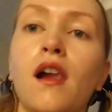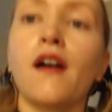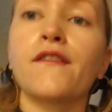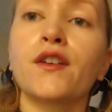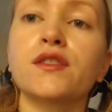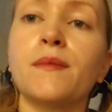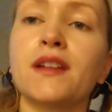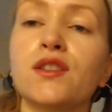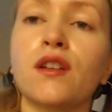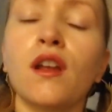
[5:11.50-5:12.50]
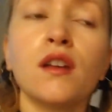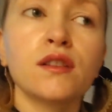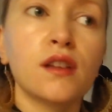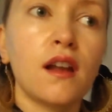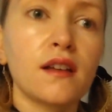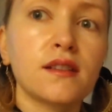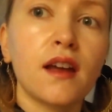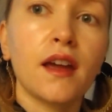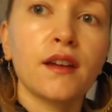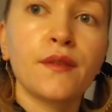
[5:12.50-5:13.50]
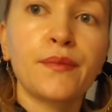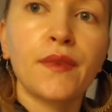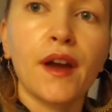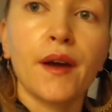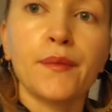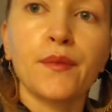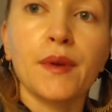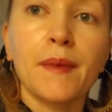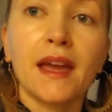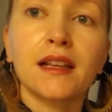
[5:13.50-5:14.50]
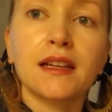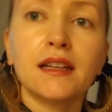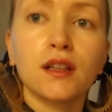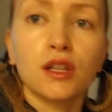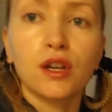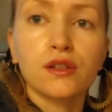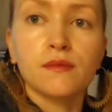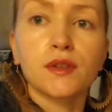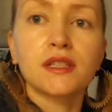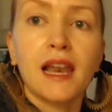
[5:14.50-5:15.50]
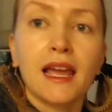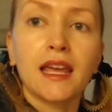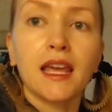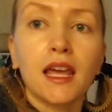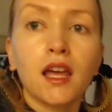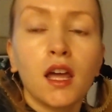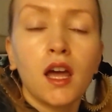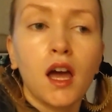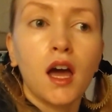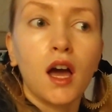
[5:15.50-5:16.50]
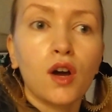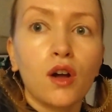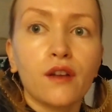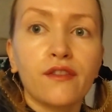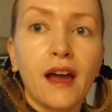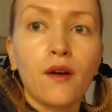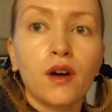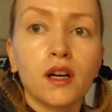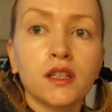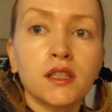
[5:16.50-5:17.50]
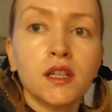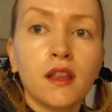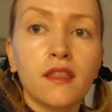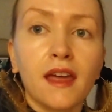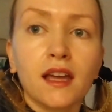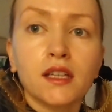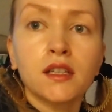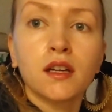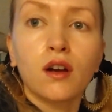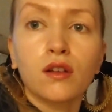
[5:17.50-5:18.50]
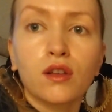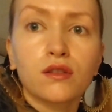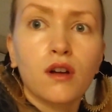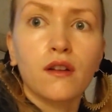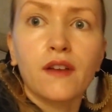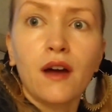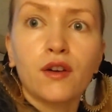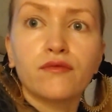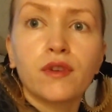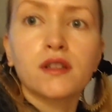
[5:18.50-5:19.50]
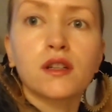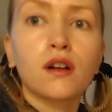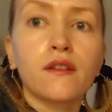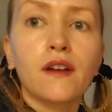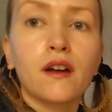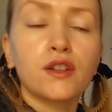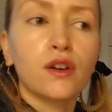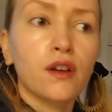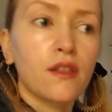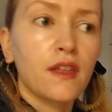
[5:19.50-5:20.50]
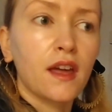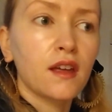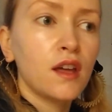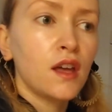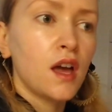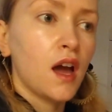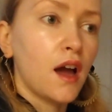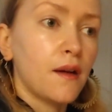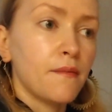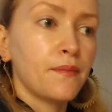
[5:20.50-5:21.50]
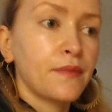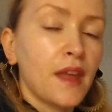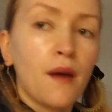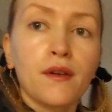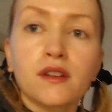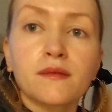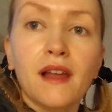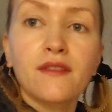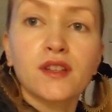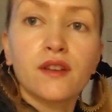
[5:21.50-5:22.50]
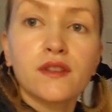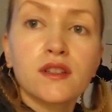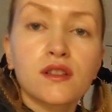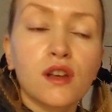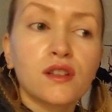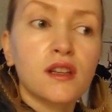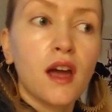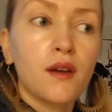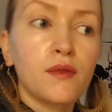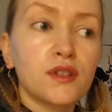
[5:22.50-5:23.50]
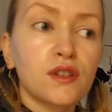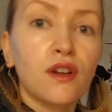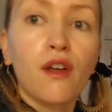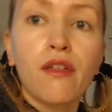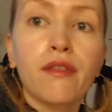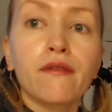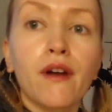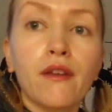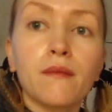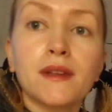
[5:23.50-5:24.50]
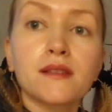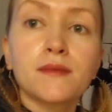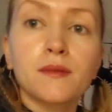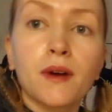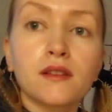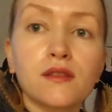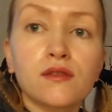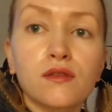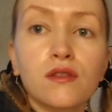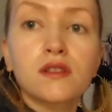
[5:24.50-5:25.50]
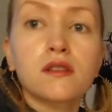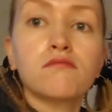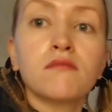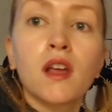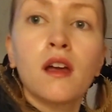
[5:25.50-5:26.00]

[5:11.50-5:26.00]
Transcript: I forgot to mention, so last night we made like a little yotomotolengi cauliflower thing, roasted cauliflower and yogurt thing, and we got some leftovers, so tonight we're just going to throw them in some tomato sauce and